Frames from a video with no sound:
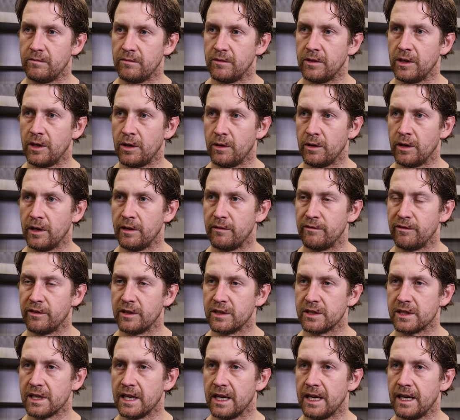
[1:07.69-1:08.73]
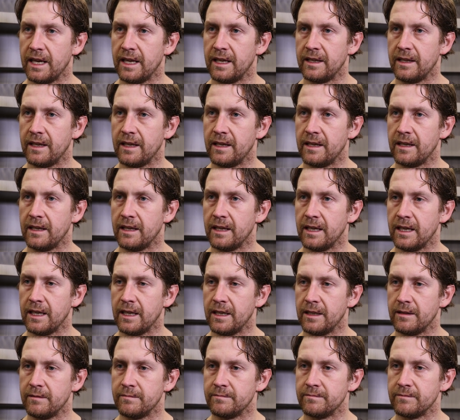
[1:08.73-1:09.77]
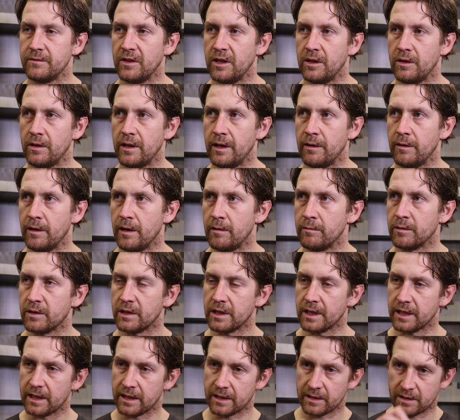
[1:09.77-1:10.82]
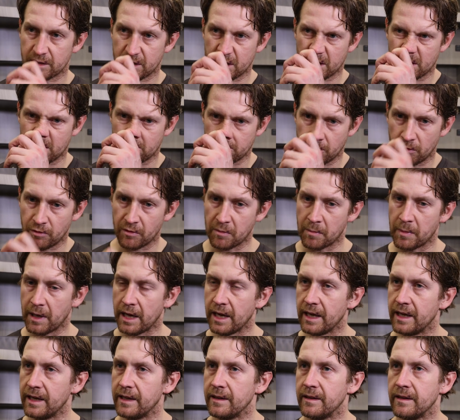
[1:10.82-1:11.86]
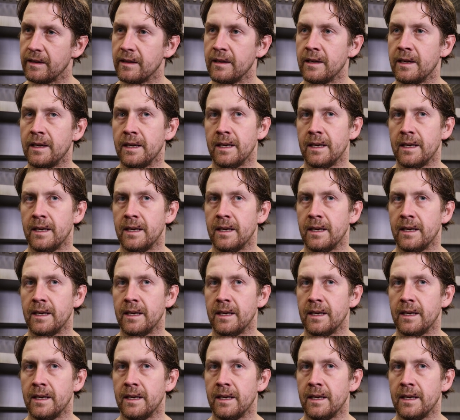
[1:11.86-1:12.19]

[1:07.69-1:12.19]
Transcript: you know a good first guy, and then um, you know they were able to to move it by, and,